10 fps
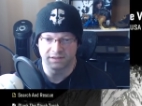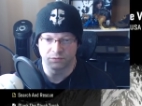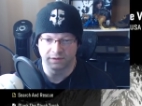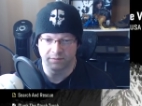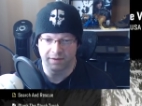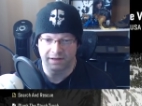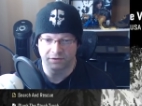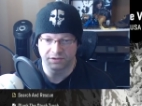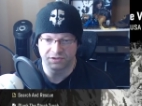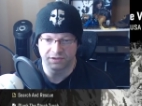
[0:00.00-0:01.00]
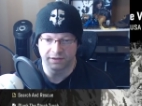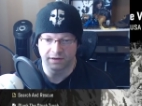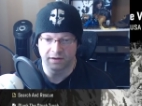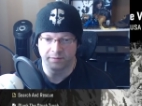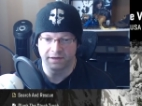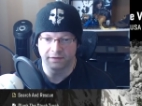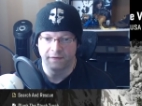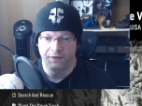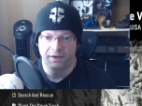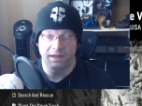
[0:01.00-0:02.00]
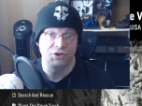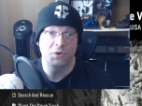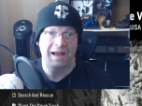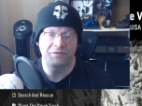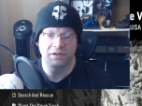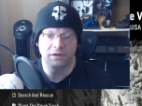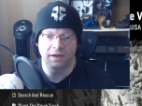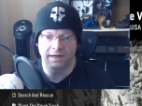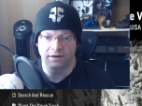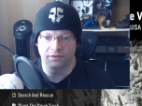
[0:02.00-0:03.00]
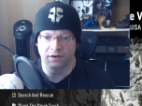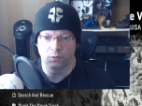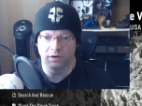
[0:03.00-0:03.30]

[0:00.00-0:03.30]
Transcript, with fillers: doesn't really matter because you're going to come here, and you haven't done anything.